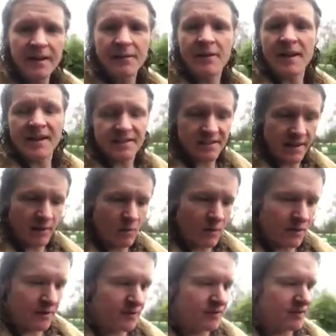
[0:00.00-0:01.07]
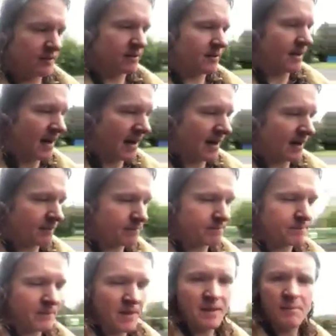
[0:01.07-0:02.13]
The next thing was
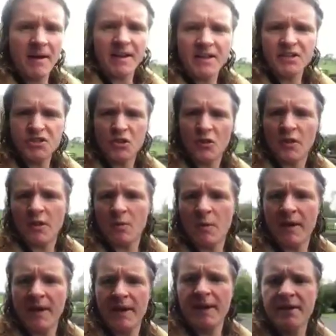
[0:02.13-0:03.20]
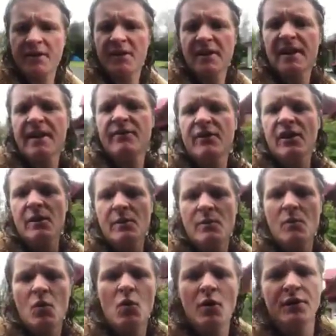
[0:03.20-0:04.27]
making sure that we could live a little
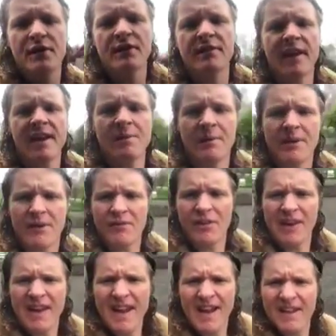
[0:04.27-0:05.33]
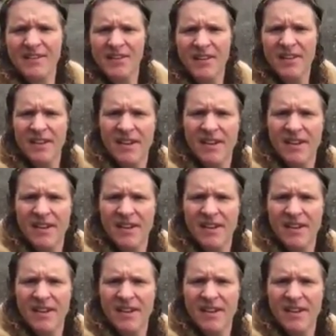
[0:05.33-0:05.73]
bit more sustainably off the land.